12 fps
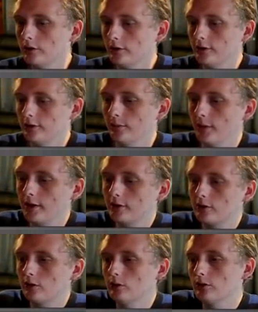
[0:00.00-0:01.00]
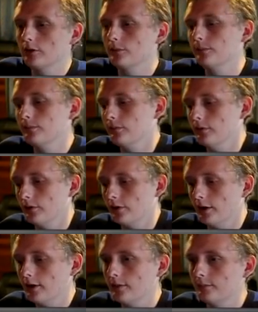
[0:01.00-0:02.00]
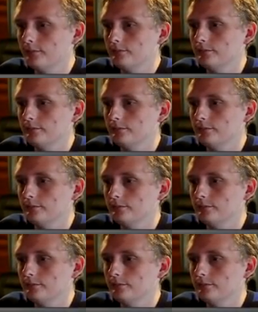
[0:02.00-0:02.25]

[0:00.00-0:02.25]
To eat the manticore. Okay.